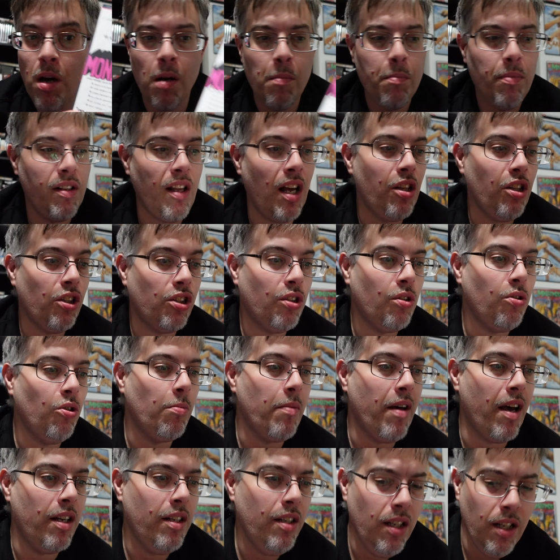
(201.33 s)
but that looks cool,
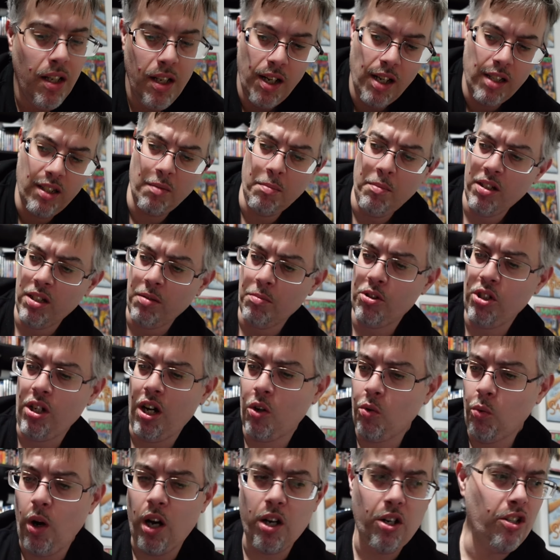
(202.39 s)
man. I love me some
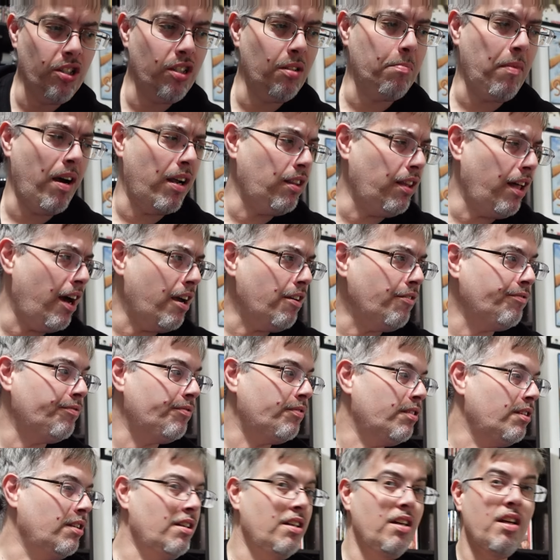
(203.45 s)
John Waters in my life.
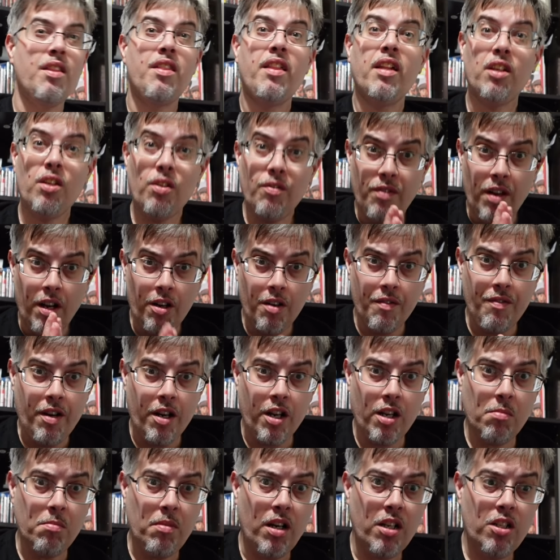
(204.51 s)
Thank you very,
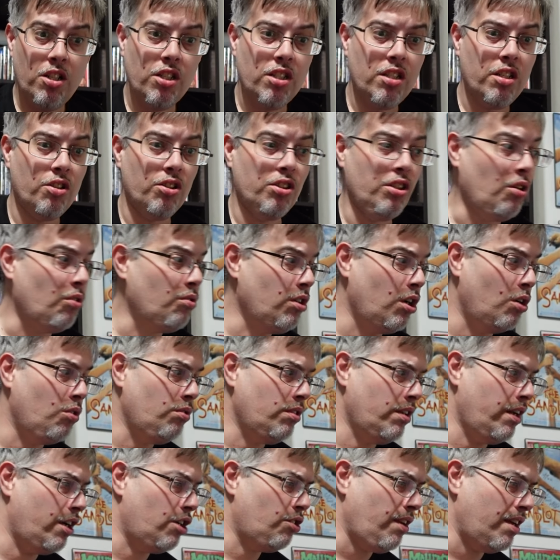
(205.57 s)
very much. There's no note
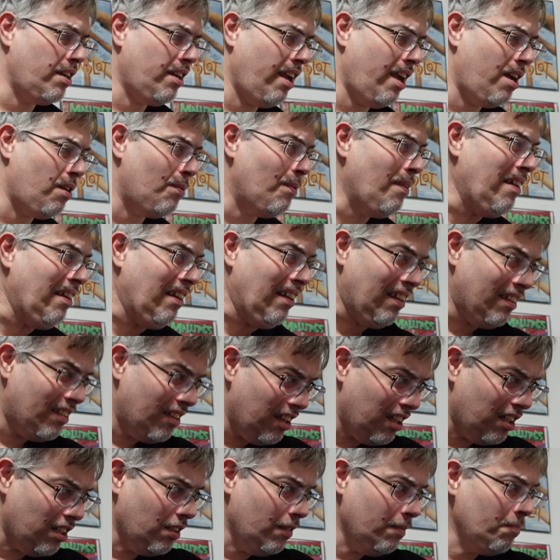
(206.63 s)
in there, so I can't read
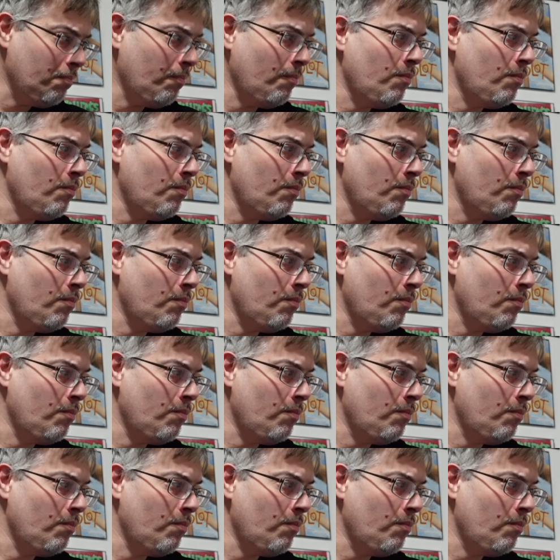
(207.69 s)
anything.